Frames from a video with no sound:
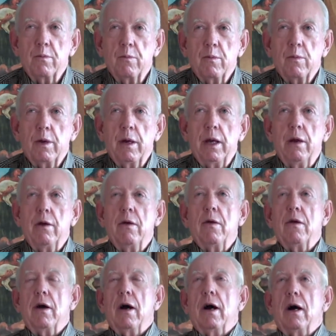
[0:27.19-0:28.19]
we
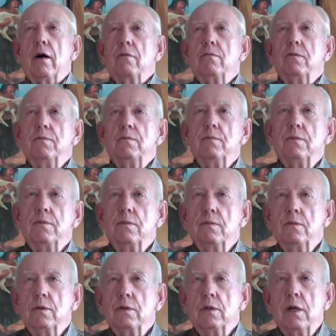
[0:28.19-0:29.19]

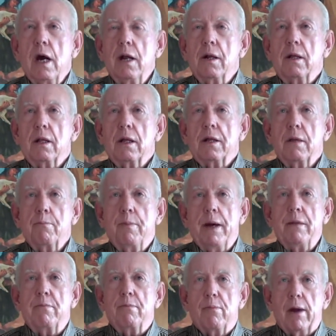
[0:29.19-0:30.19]
got a
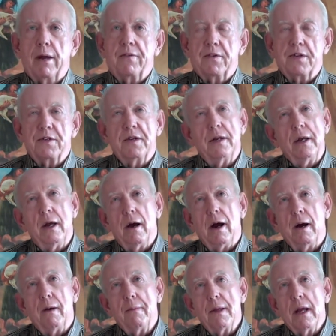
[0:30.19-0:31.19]
bed and breakfast
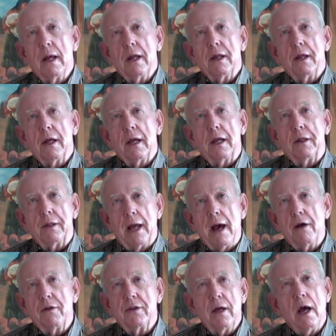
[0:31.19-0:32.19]
in
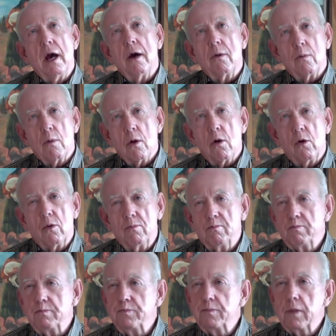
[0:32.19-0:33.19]
downtown Rome.
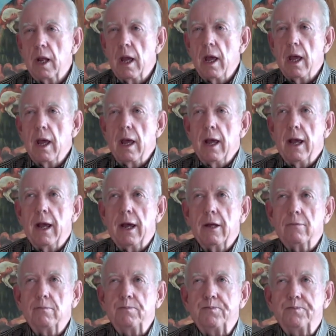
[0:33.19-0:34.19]

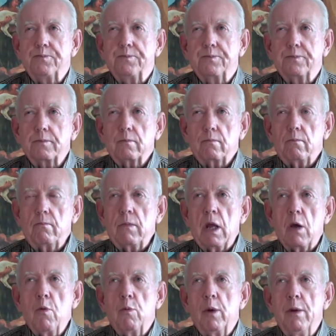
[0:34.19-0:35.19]
And
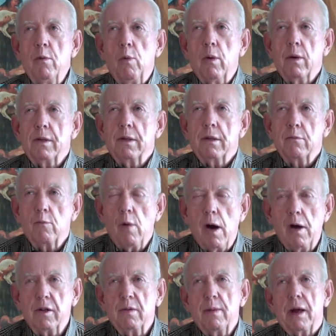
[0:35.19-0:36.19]
we
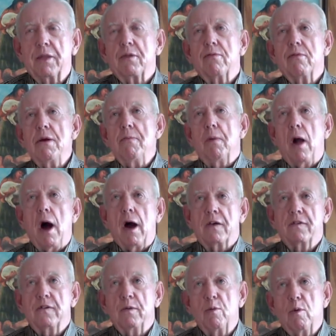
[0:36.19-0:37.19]
walked about 3
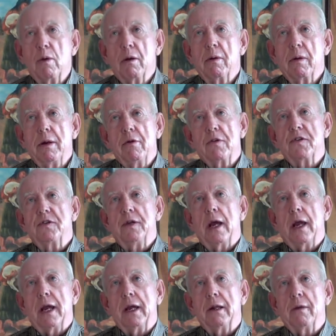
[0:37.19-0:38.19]
blocks from where we were
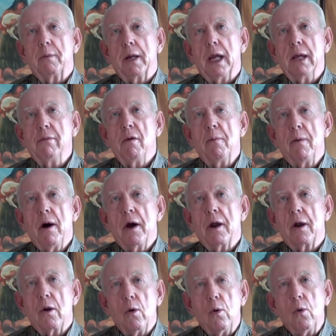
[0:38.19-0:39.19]
staying, and we came
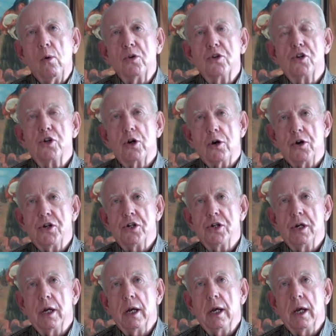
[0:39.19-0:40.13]
upon an old church,